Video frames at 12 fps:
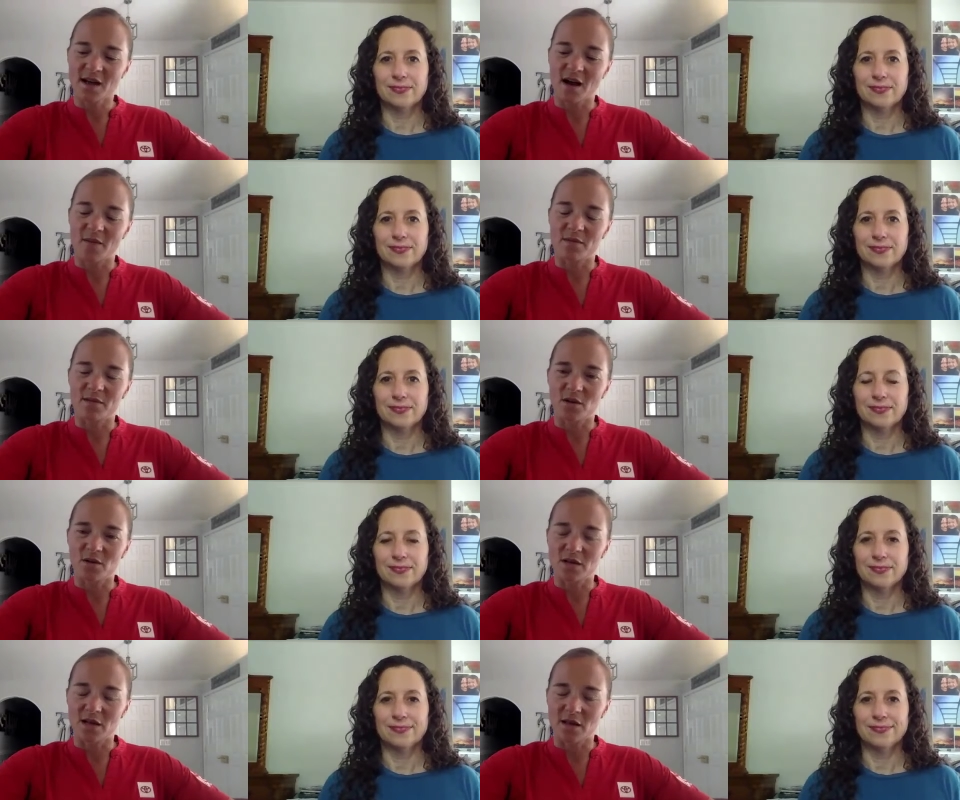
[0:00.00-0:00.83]
Speaker 1: um,
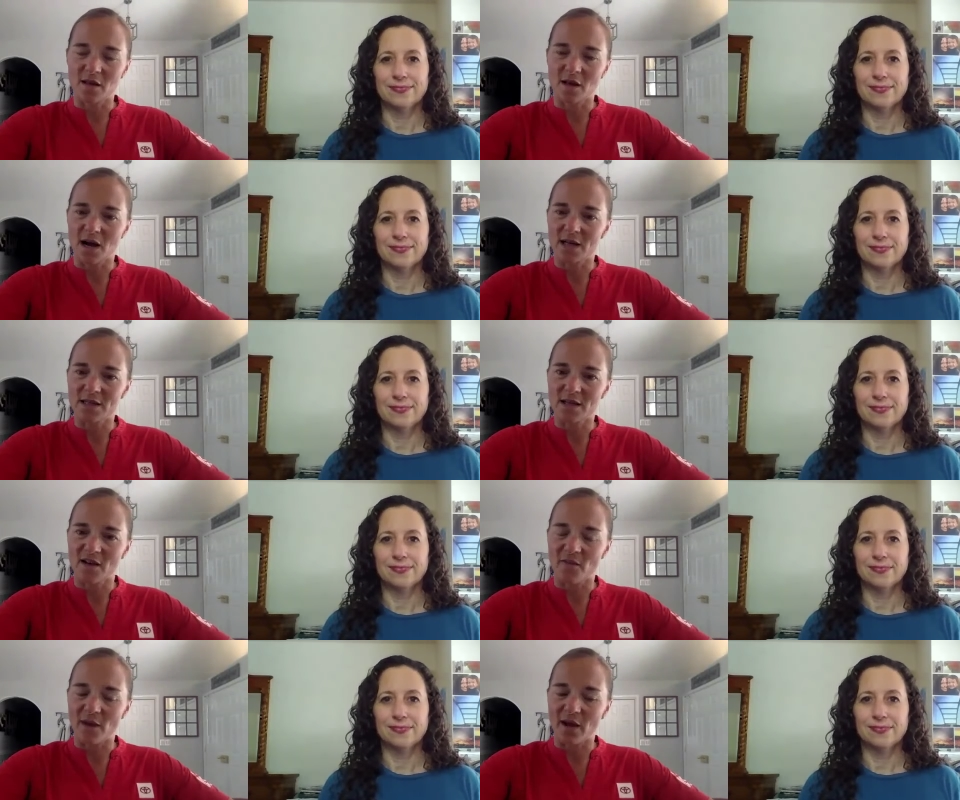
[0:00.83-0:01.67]
resulted in the loss
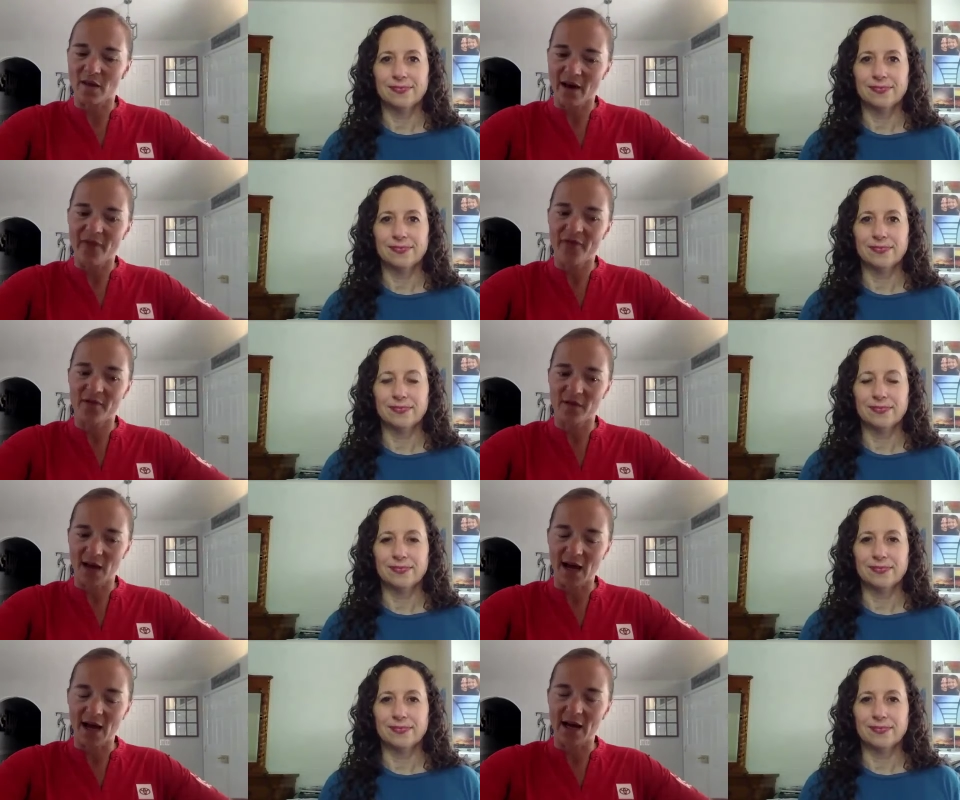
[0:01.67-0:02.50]
of my left
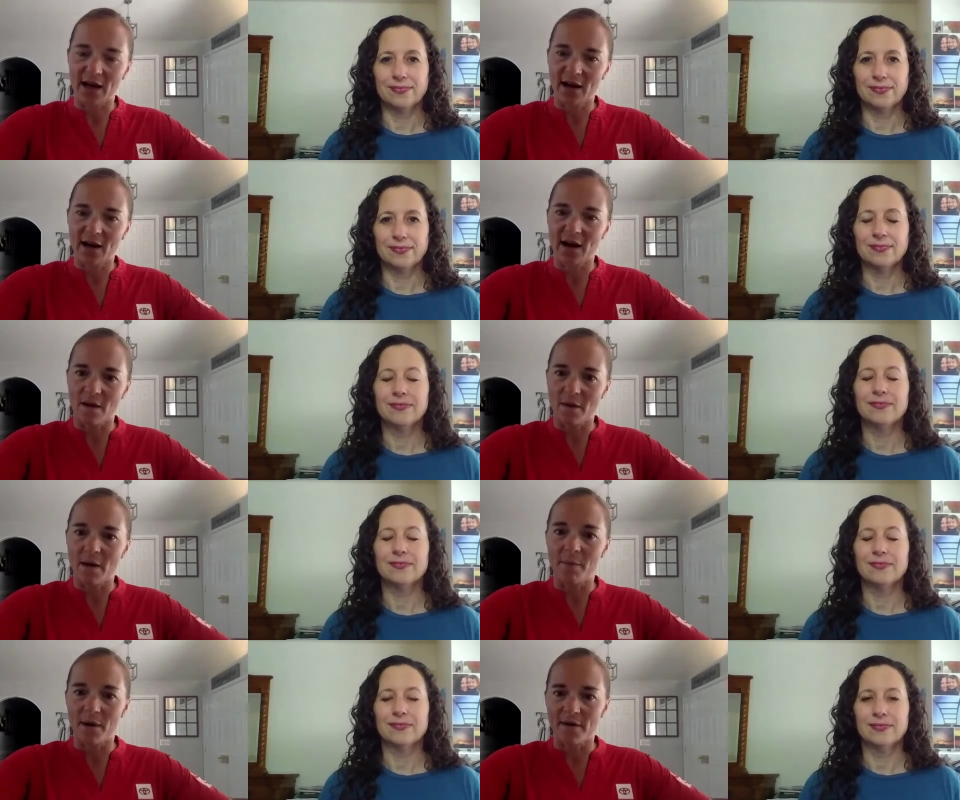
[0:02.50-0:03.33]
leg um,
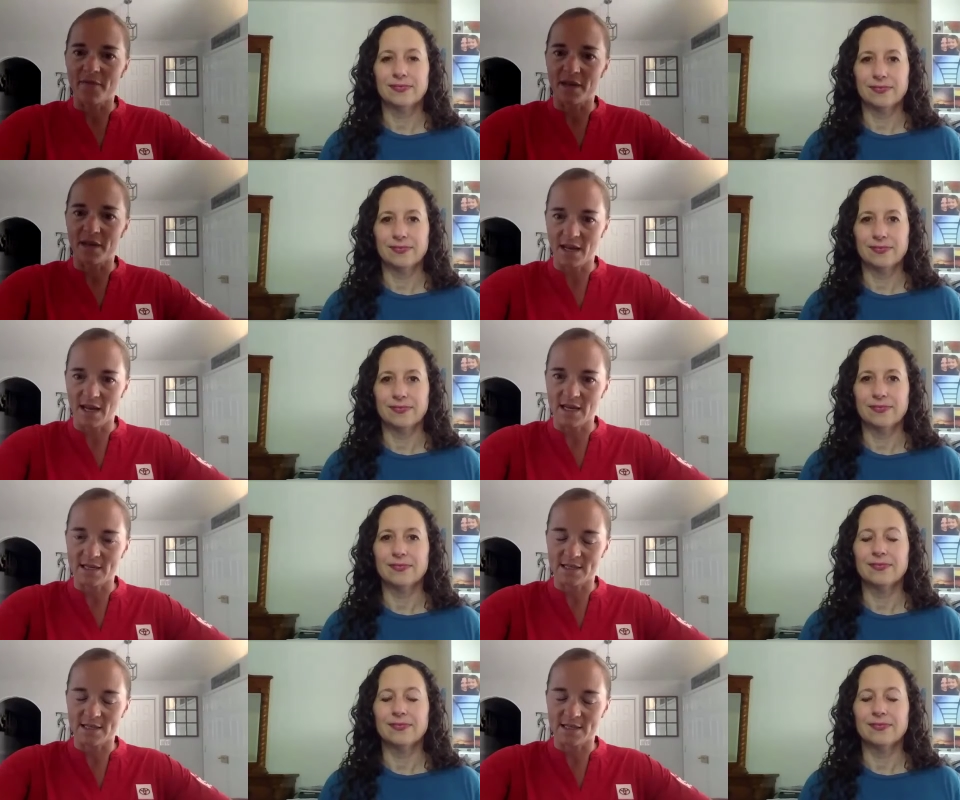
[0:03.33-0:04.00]
above the knee.